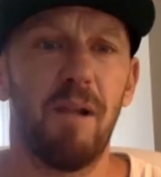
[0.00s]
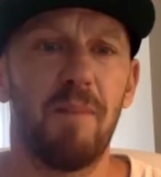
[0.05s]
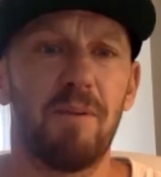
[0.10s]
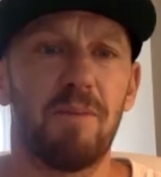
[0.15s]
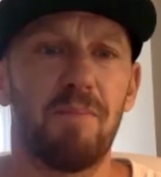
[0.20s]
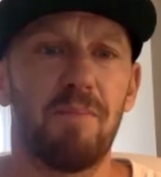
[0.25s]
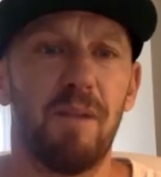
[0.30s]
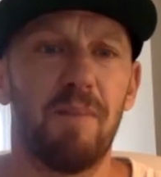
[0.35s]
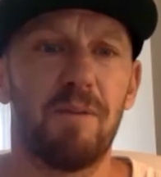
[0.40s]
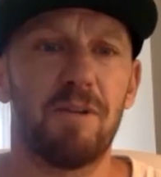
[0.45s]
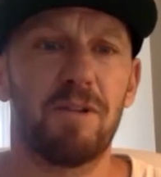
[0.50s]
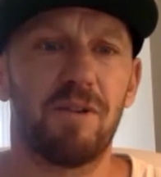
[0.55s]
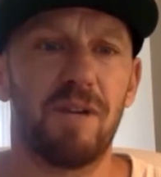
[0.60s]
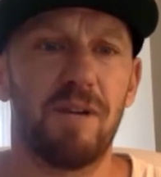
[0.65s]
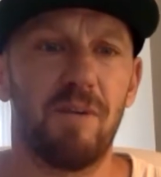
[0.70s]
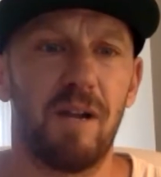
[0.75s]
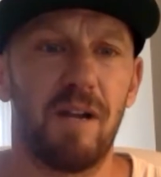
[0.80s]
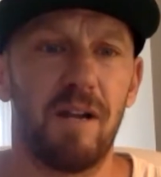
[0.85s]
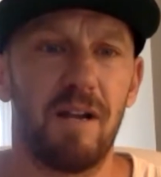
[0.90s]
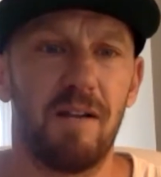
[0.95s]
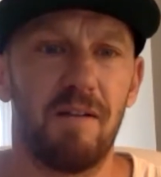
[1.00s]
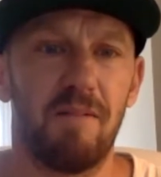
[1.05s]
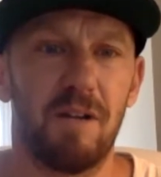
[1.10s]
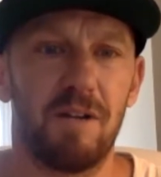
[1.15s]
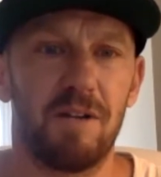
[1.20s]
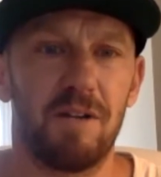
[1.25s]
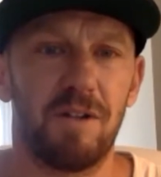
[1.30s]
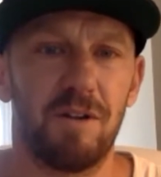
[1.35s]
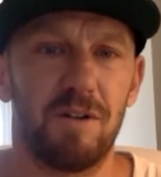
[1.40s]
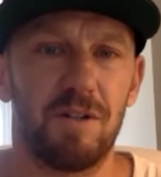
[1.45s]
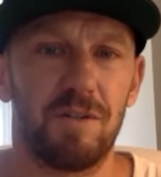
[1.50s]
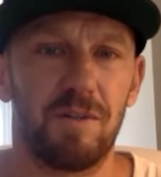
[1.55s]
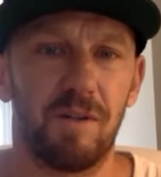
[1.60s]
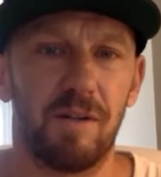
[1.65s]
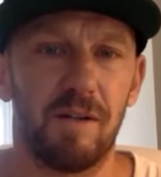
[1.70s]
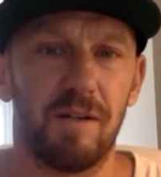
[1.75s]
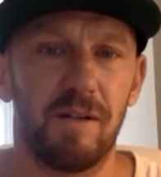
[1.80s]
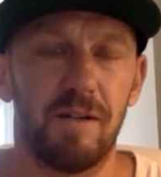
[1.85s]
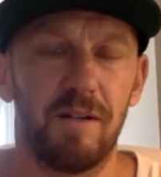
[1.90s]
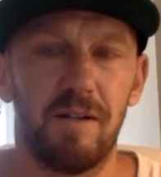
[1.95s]
pull, up your pull up your screen while, while you show. Oh,
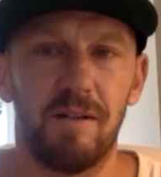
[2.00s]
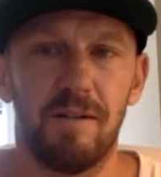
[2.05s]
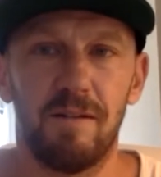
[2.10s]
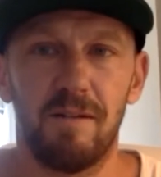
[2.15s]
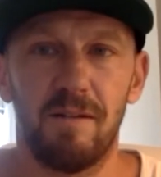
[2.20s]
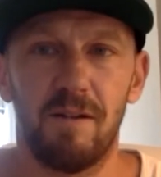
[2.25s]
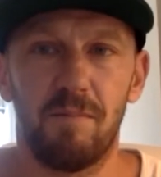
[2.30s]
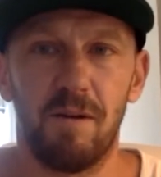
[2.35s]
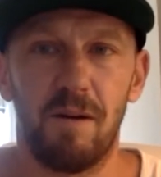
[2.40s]
sorry about that. No